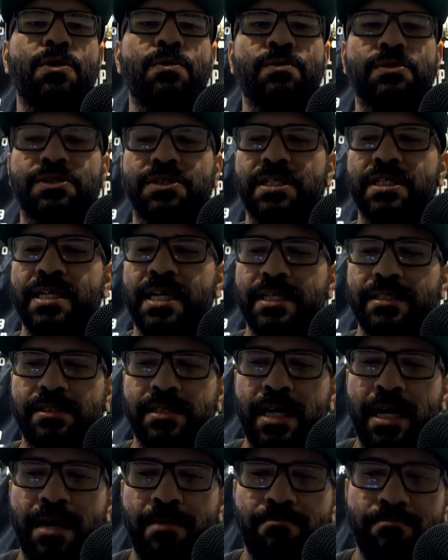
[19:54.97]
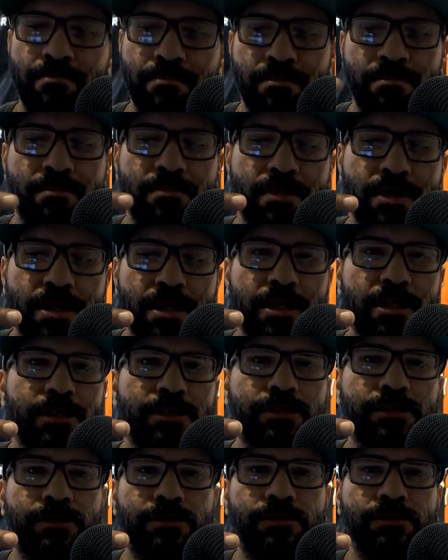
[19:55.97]
and we'll see you next time.
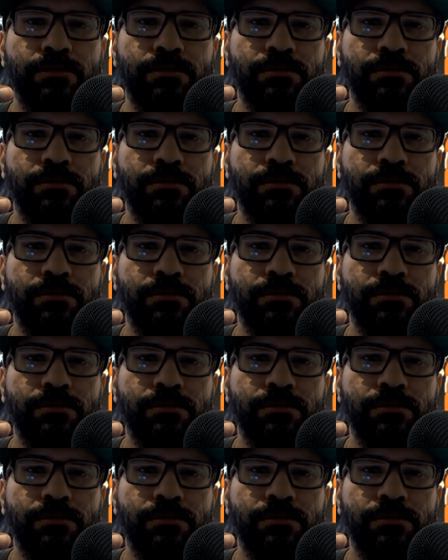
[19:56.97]
Peace.